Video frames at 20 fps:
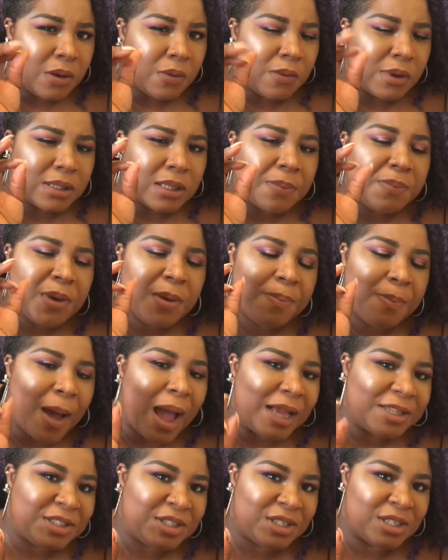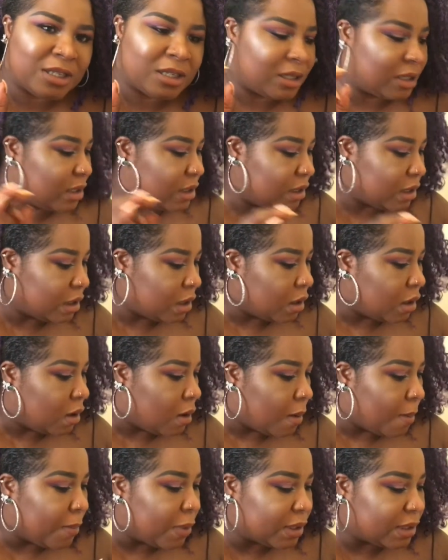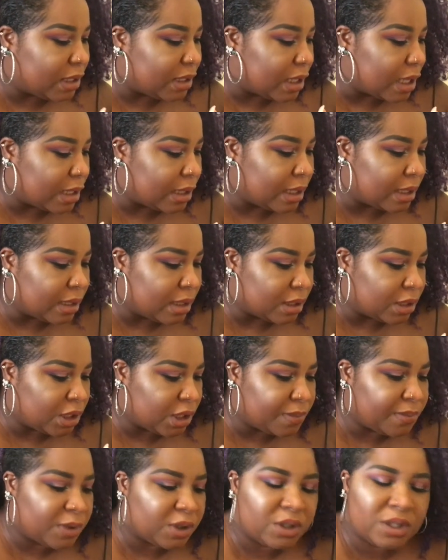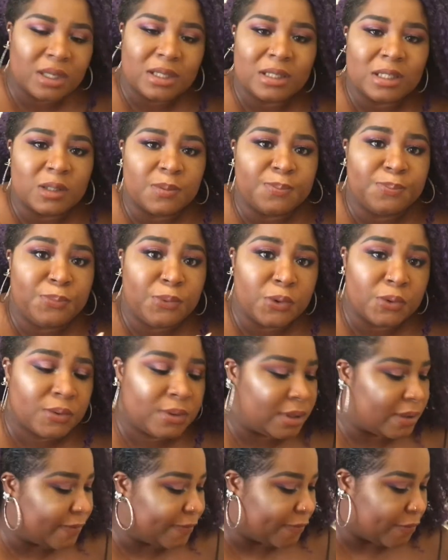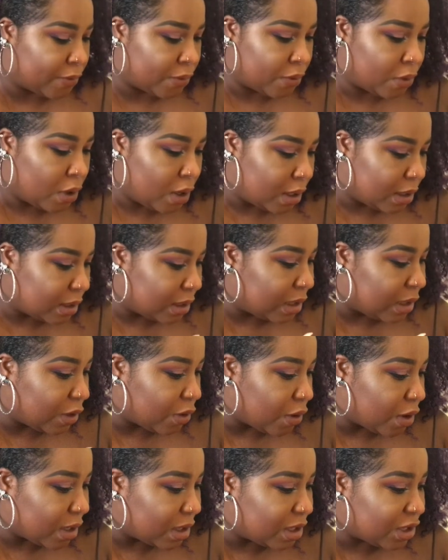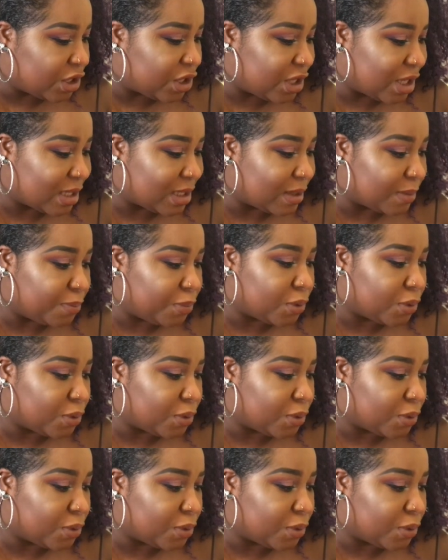a bit patchy. But the shimmer shade is beautiful. The other shades are